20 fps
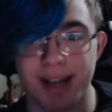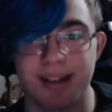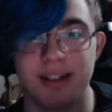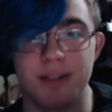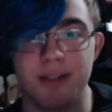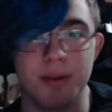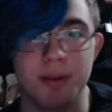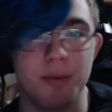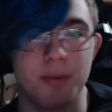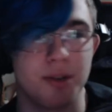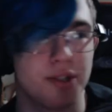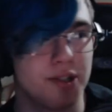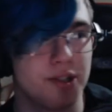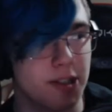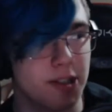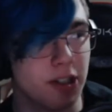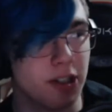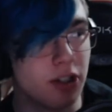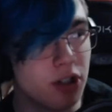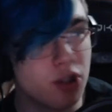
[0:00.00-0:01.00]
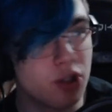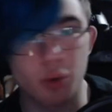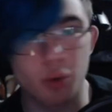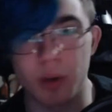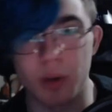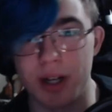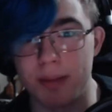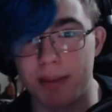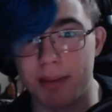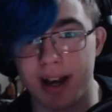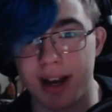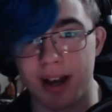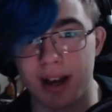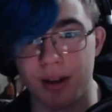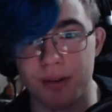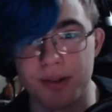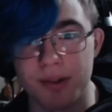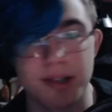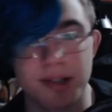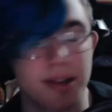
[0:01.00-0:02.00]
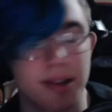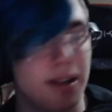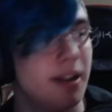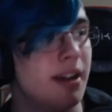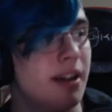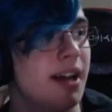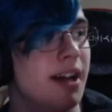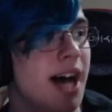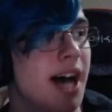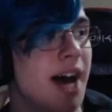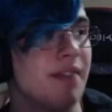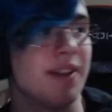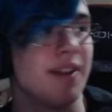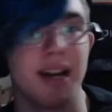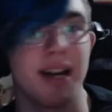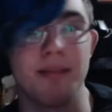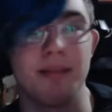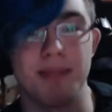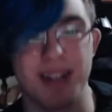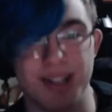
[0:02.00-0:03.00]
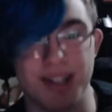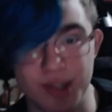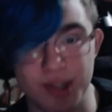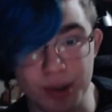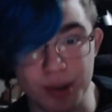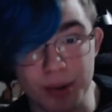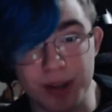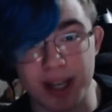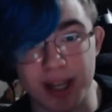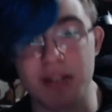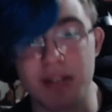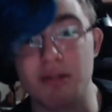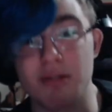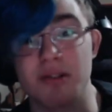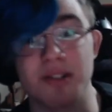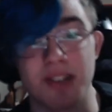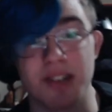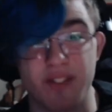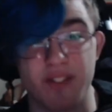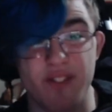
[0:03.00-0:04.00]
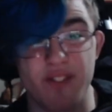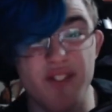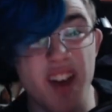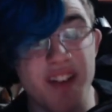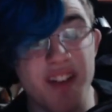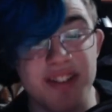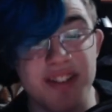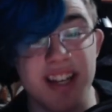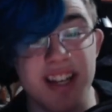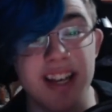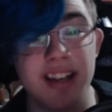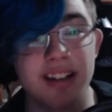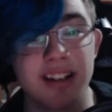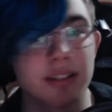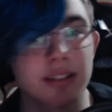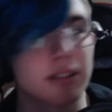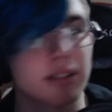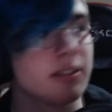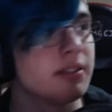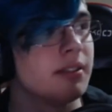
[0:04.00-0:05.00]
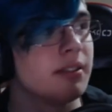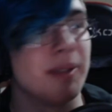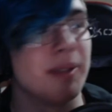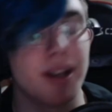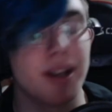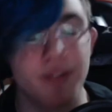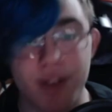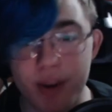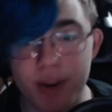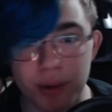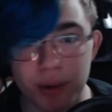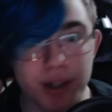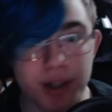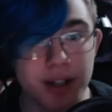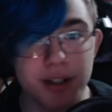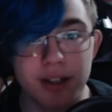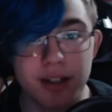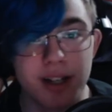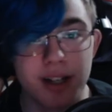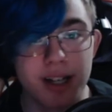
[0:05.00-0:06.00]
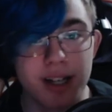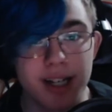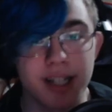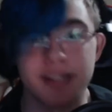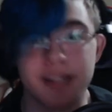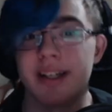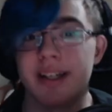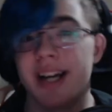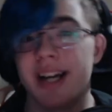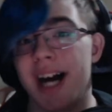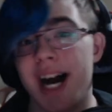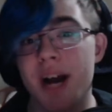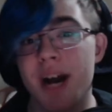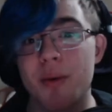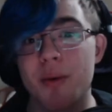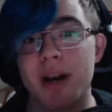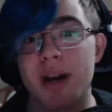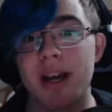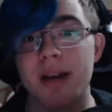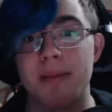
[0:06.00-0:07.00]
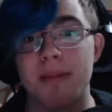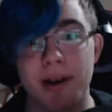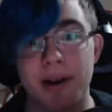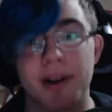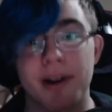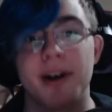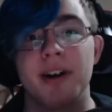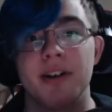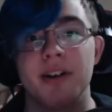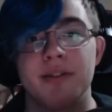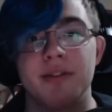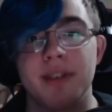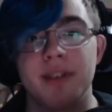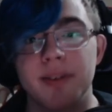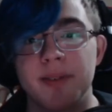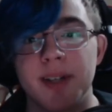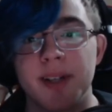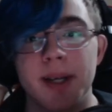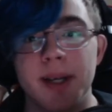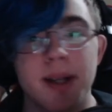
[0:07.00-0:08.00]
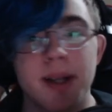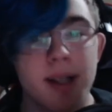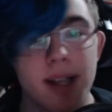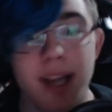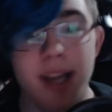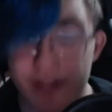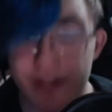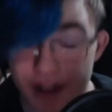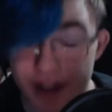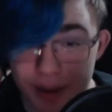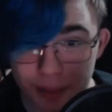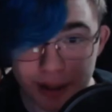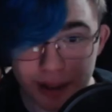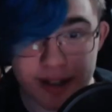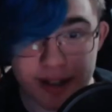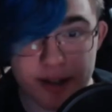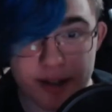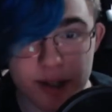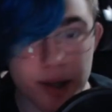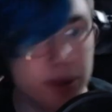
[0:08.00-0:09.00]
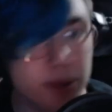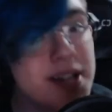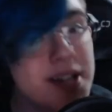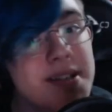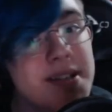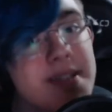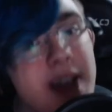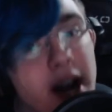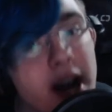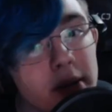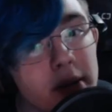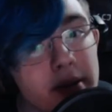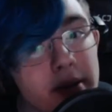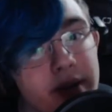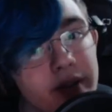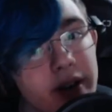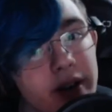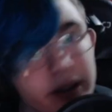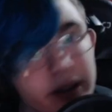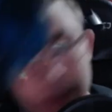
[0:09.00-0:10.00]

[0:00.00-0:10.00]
on me, which is a good 20 pounds. I've got my suitcase, which is like 50. I'm like, if I run, and then I weigh about 150. If I run into you, it's not going to be fun.